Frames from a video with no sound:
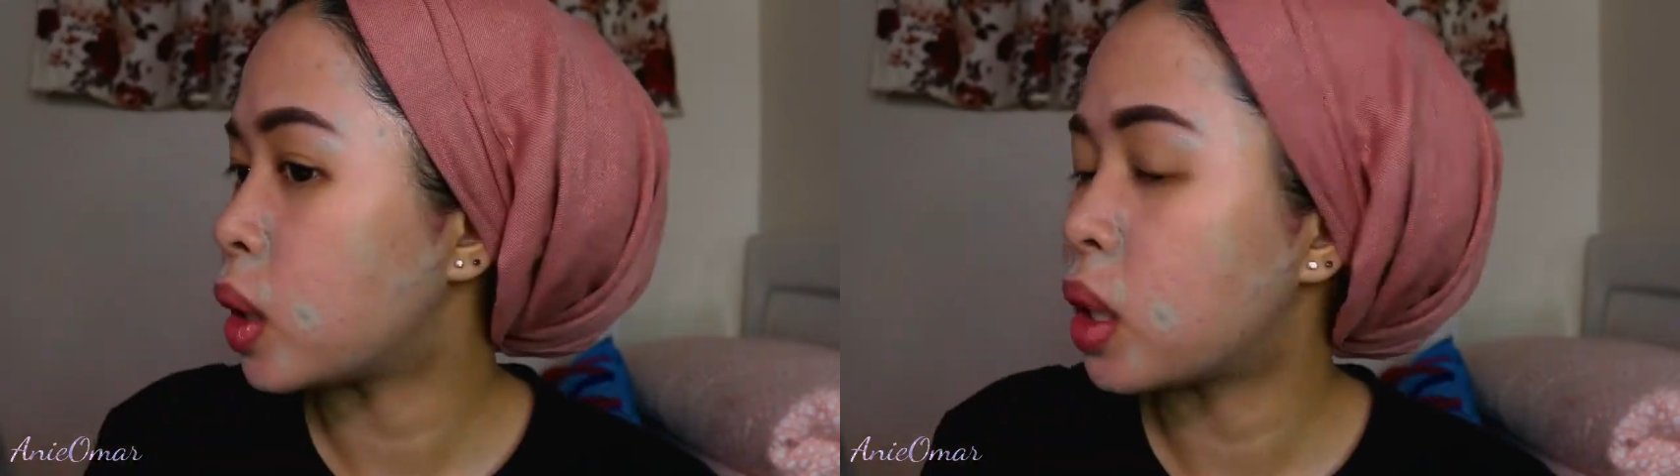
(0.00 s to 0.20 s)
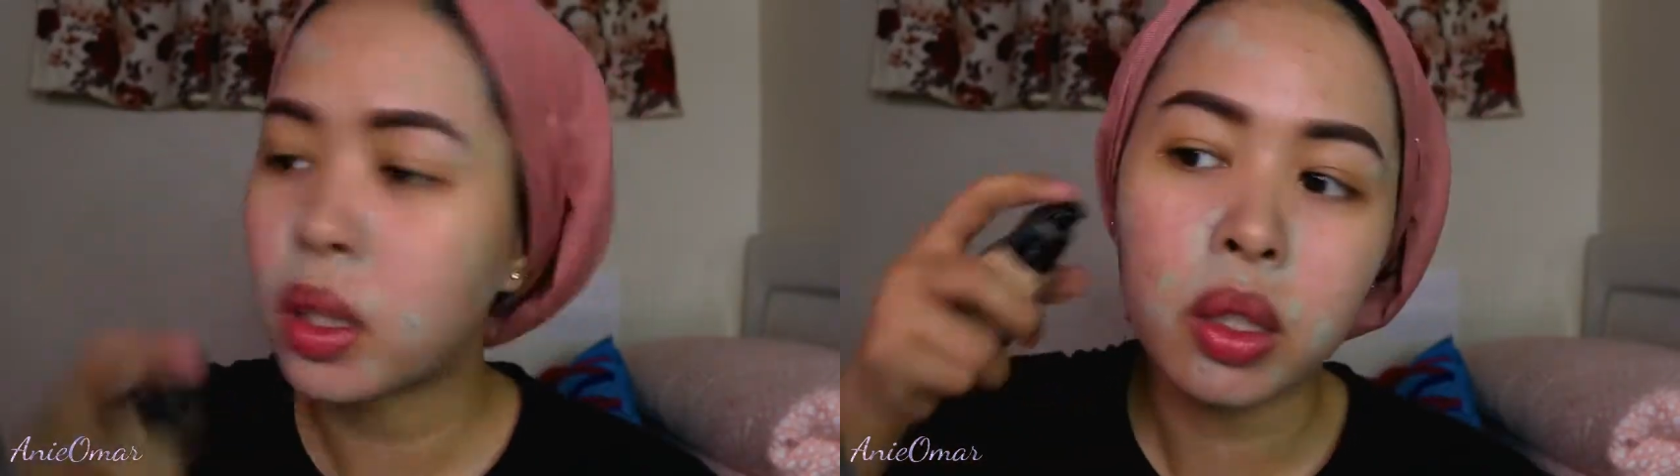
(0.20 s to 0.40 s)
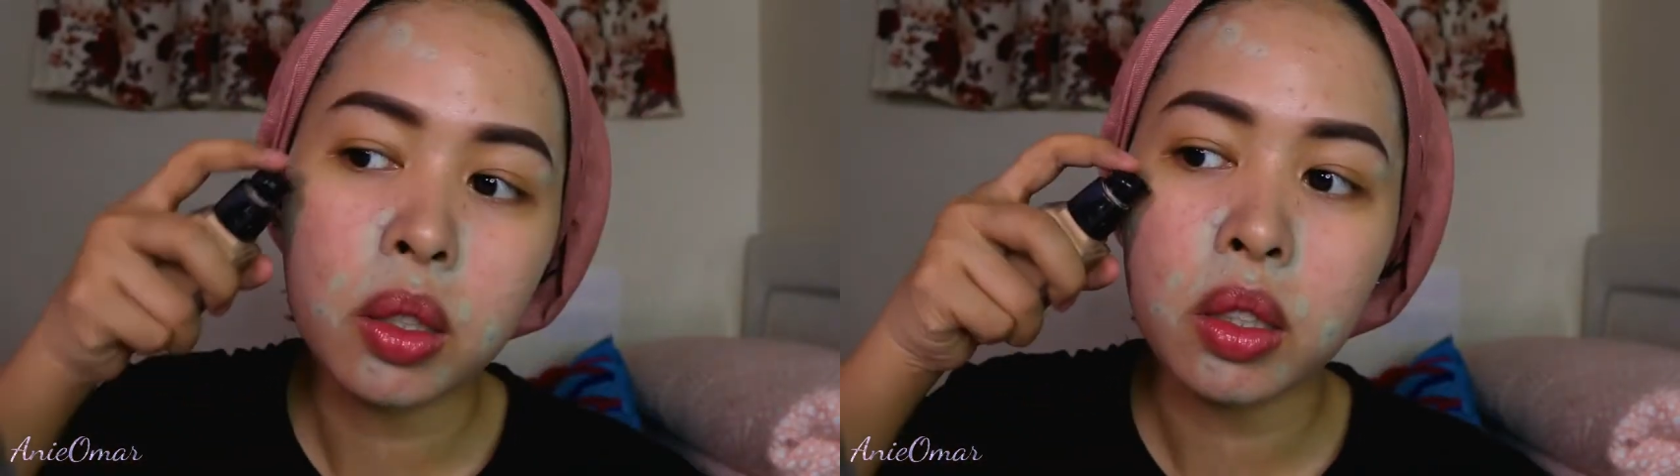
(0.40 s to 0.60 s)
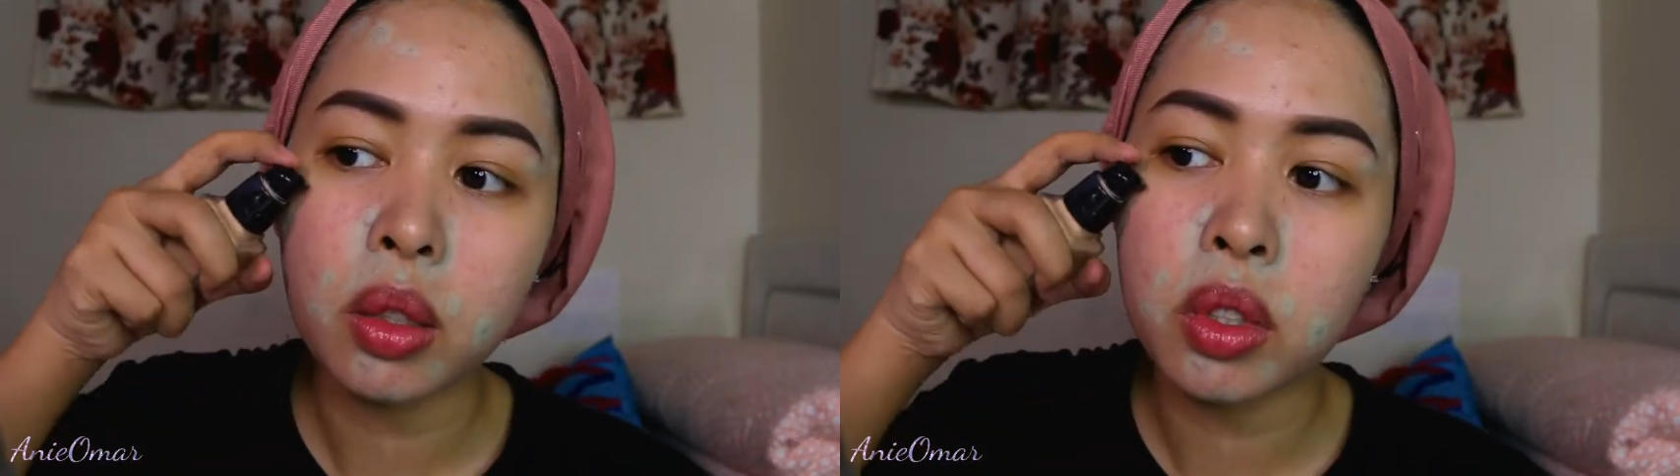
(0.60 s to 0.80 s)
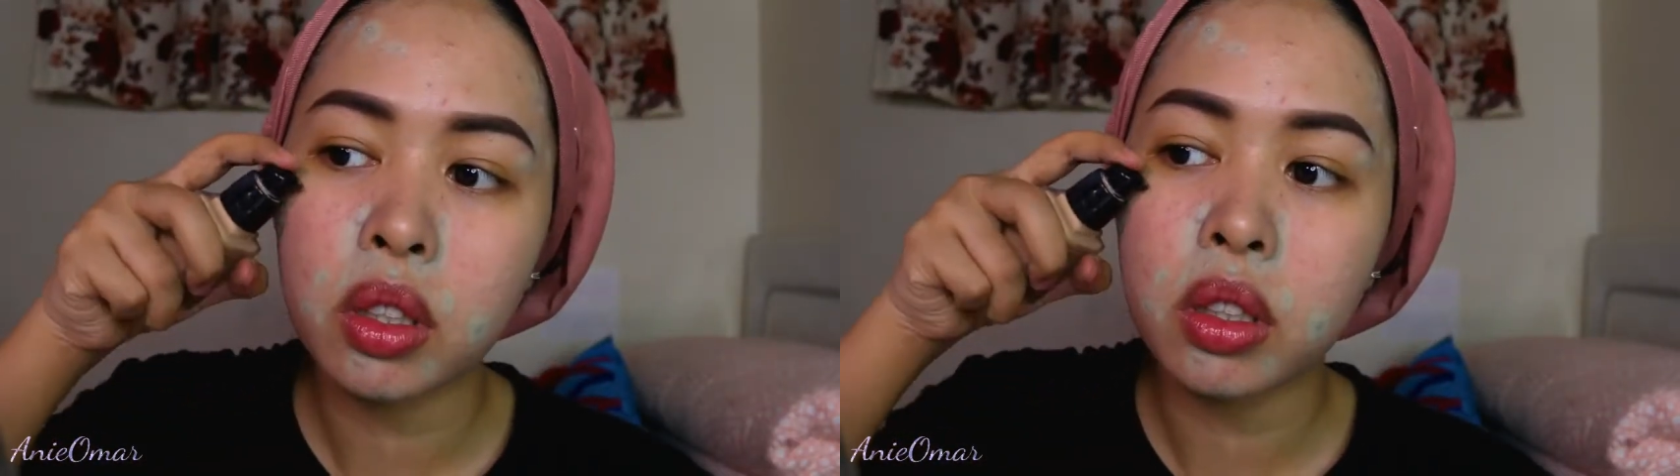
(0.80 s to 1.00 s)
in
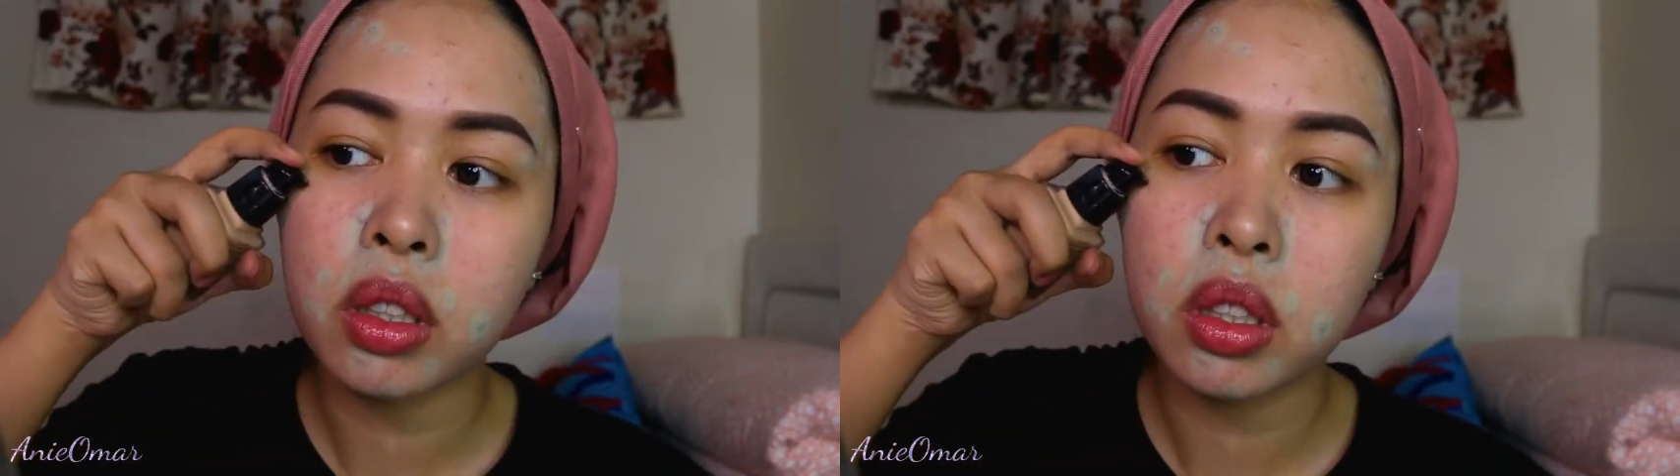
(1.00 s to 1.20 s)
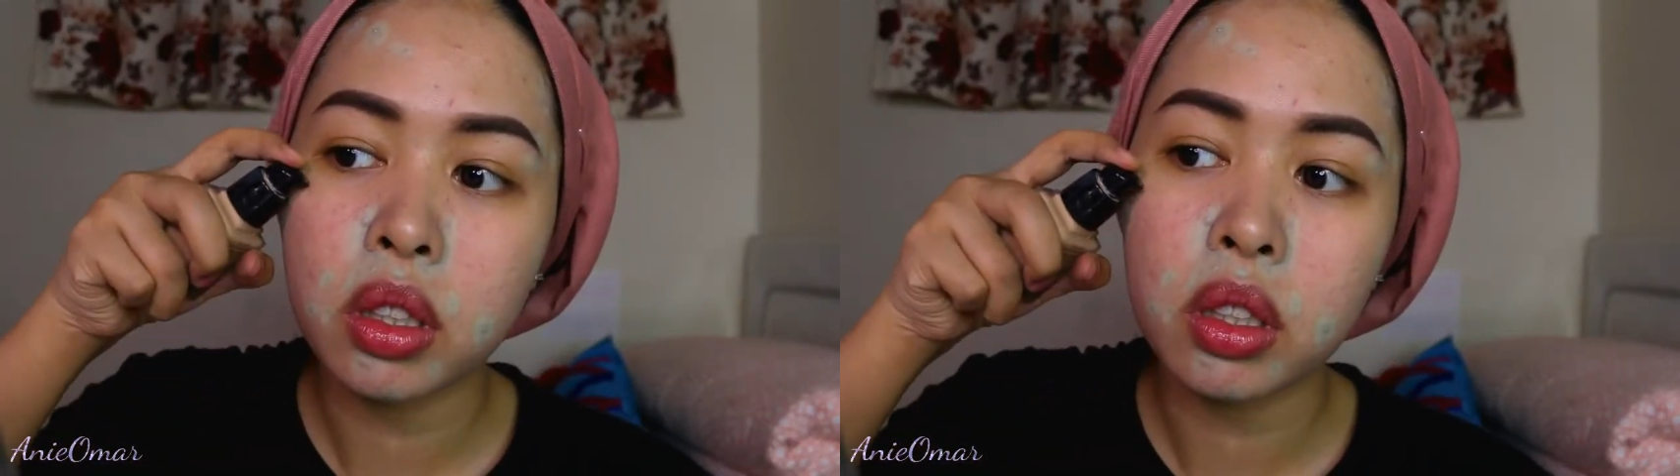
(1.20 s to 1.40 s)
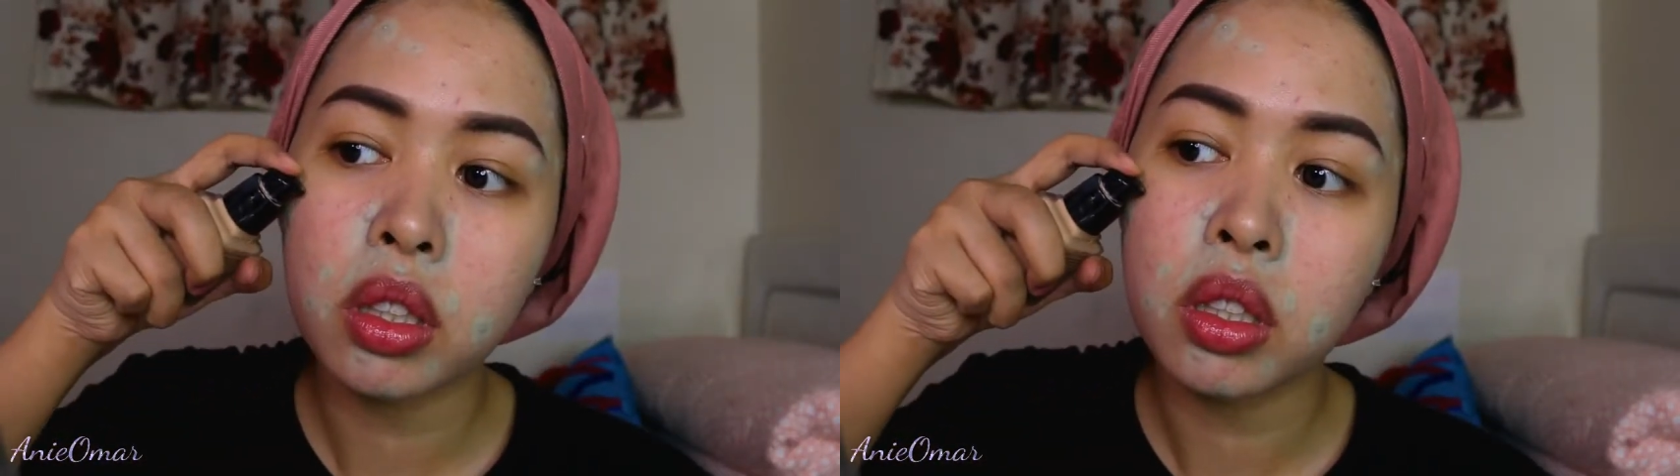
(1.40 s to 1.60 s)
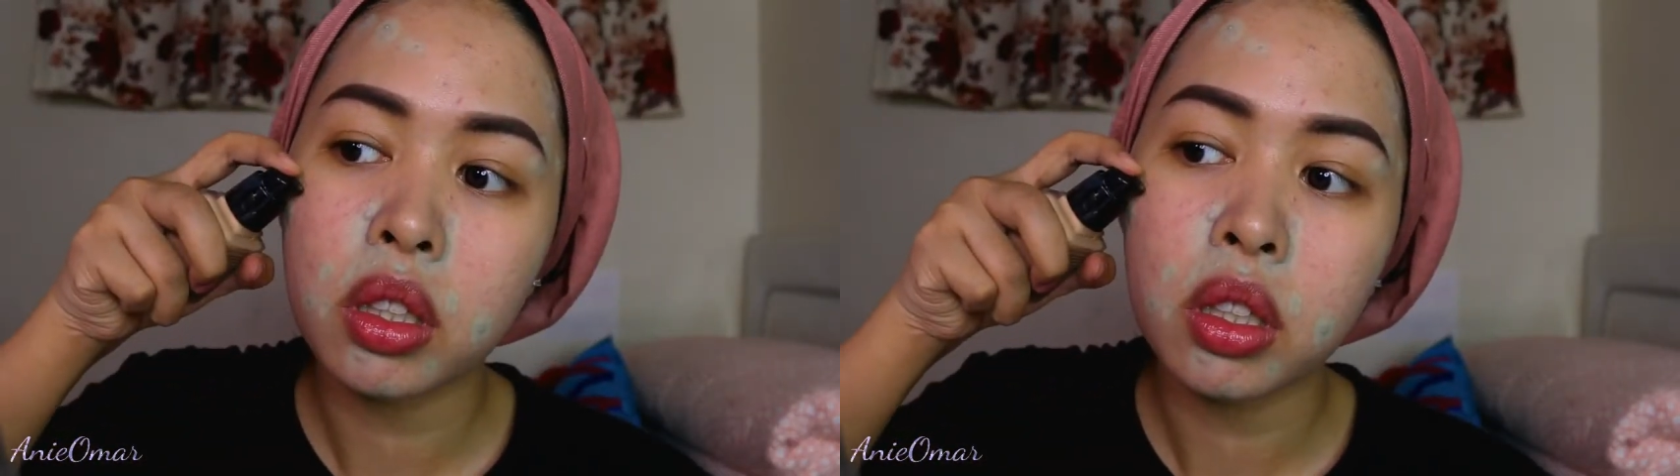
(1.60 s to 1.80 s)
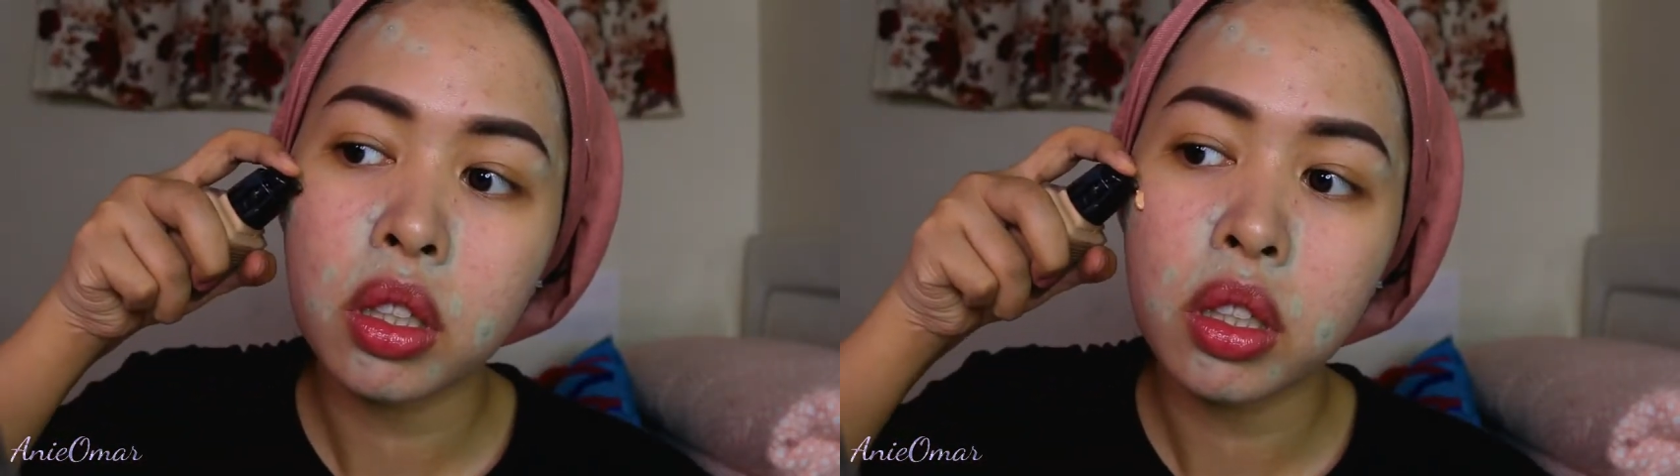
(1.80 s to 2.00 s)
shade
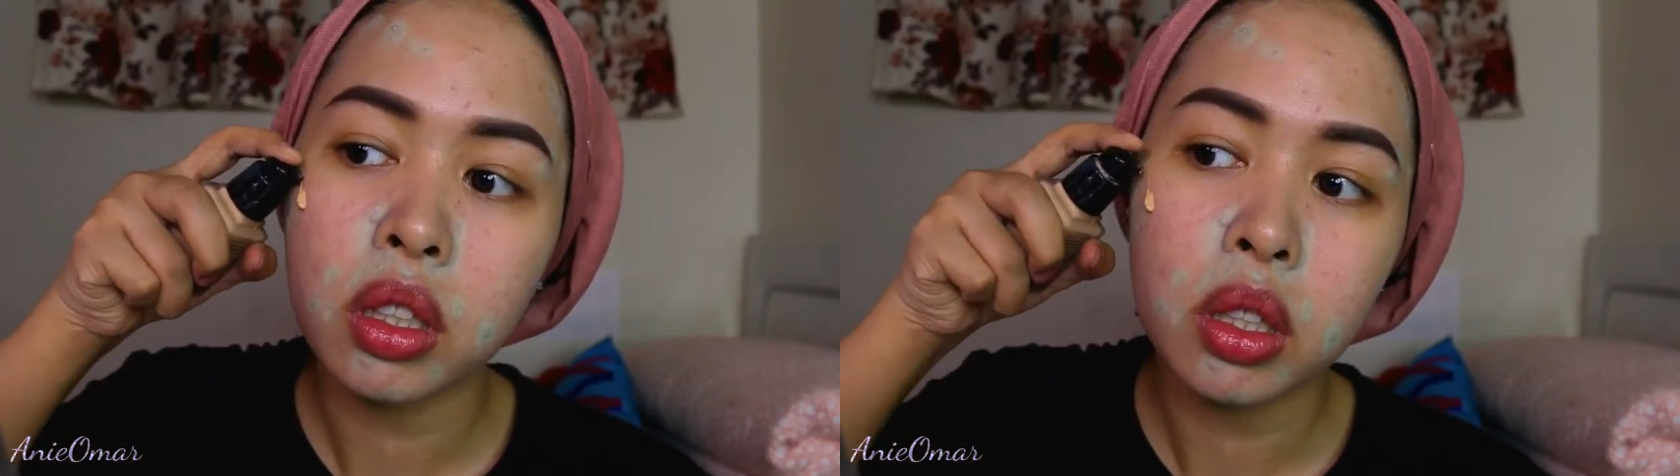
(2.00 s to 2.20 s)
Sand.